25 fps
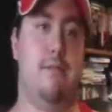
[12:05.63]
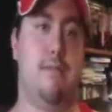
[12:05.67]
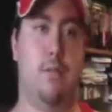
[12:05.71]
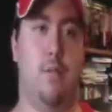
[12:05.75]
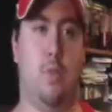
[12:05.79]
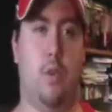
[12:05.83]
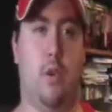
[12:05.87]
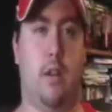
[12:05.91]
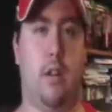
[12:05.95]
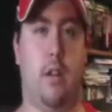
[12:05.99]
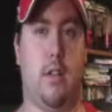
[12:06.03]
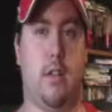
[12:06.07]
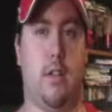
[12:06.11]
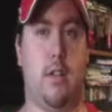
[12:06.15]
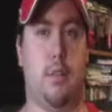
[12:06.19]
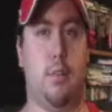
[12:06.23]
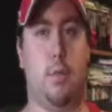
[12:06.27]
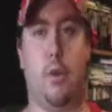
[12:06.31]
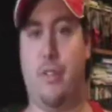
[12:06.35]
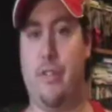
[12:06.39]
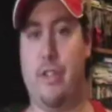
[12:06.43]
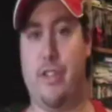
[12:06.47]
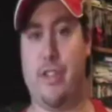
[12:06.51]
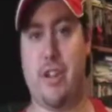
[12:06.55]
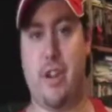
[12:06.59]
whereas the
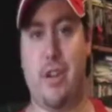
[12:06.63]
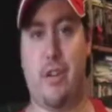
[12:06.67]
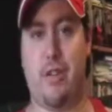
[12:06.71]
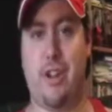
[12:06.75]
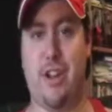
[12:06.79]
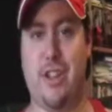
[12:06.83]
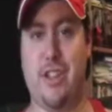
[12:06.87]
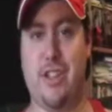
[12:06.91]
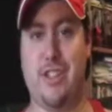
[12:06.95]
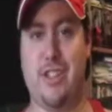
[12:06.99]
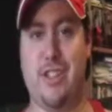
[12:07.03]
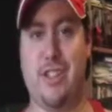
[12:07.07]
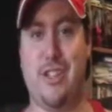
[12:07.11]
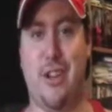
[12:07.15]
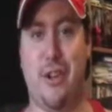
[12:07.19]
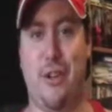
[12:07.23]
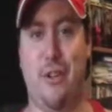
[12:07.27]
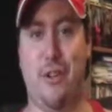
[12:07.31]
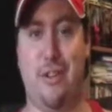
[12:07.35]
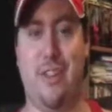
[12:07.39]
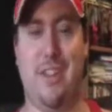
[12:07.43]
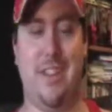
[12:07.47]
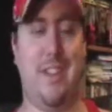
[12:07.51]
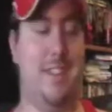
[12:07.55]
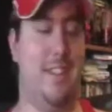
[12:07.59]
previous generations
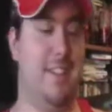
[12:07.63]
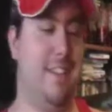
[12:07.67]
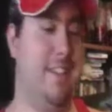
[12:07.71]
don't.